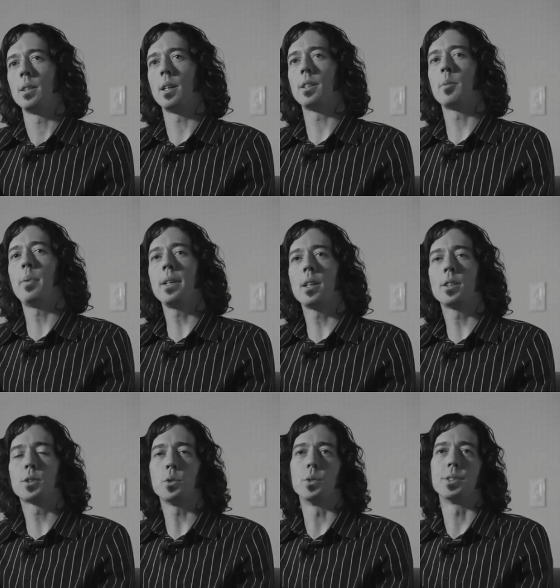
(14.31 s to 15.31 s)
Depending on the
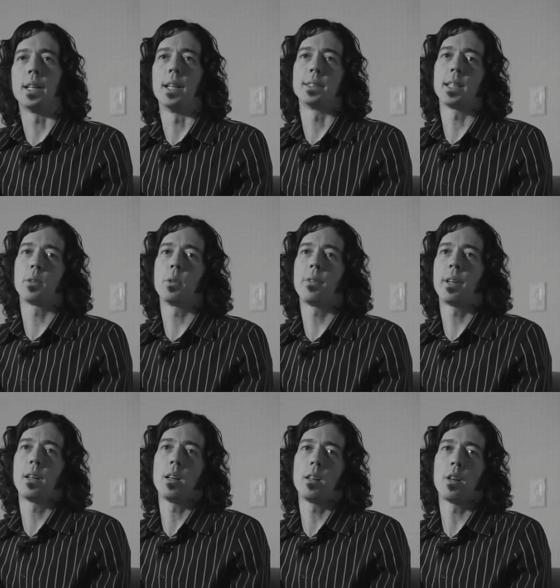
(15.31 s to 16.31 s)
school size, like one of
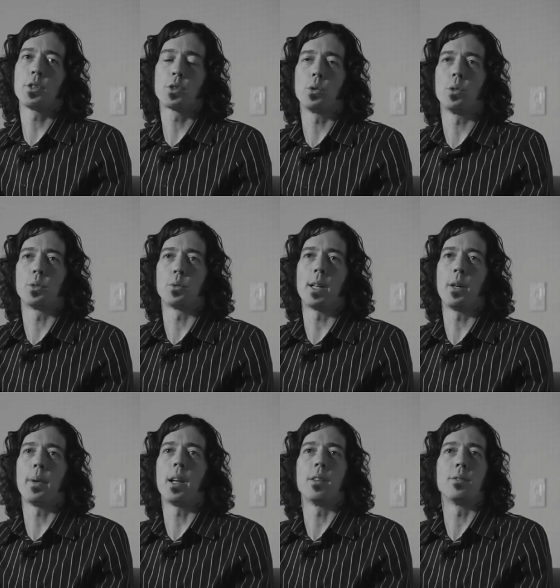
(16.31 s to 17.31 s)
our larger schools, right
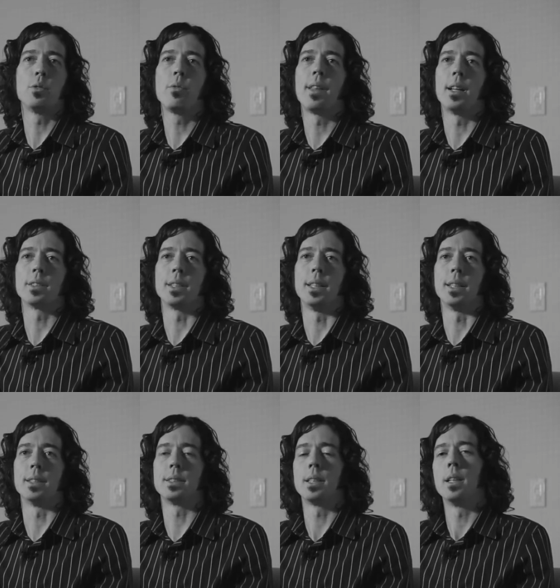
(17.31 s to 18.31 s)
around 2,000 kids.